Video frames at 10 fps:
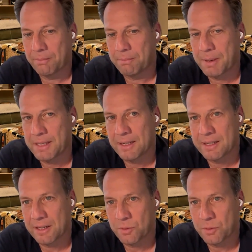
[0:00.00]

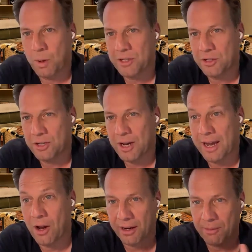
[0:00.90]
businesses which
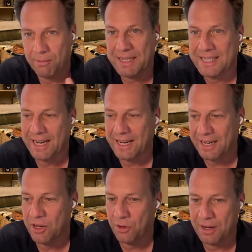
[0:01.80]
AI can be
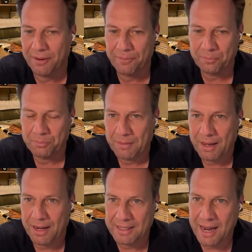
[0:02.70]
particularly good at
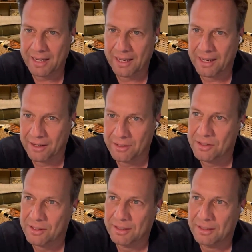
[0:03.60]
attacking
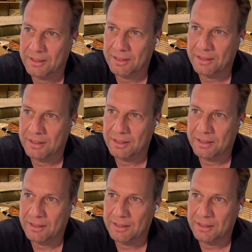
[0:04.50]
and
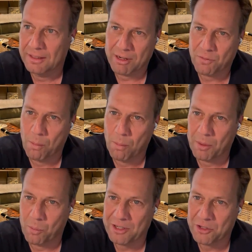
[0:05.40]
transforming,
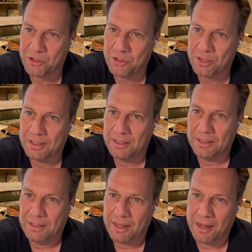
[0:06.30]
which
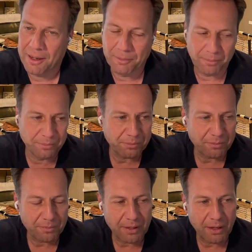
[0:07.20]

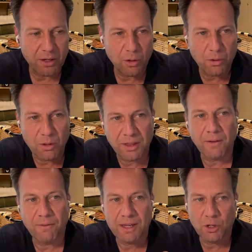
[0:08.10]
you think
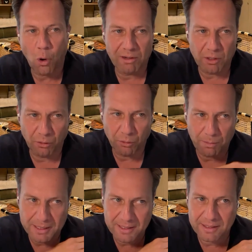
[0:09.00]
of these horizontal
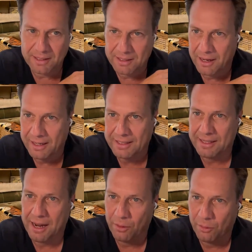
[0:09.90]
businesses like
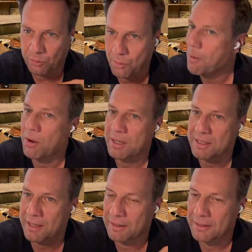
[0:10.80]
sales or
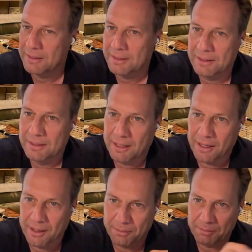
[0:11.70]
marketing,
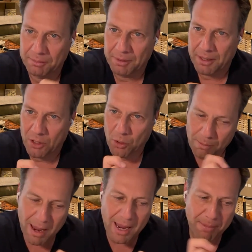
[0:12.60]
you
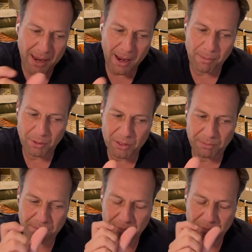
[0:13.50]
may be able to